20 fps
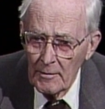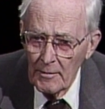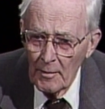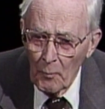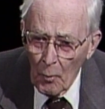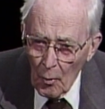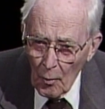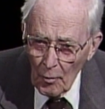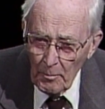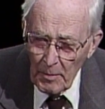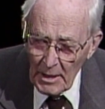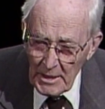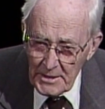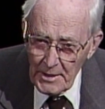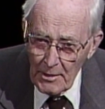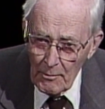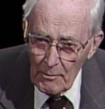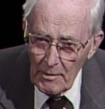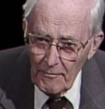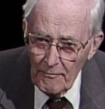The more
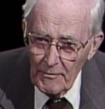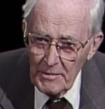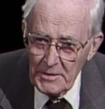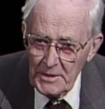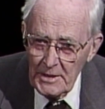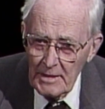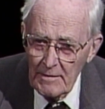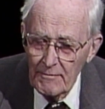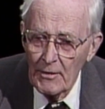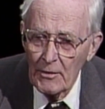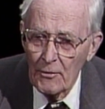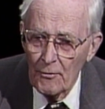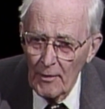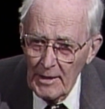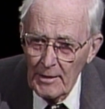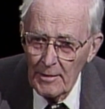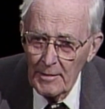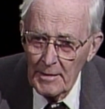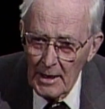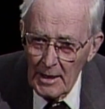blessing we've received, the
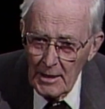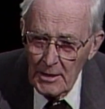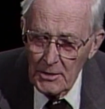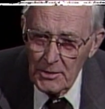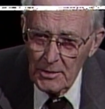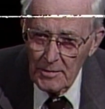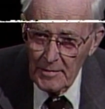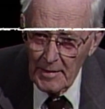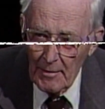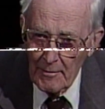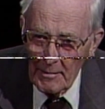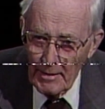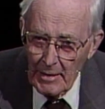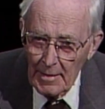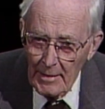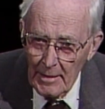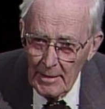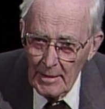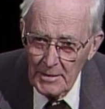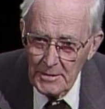greater danger
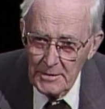therein. And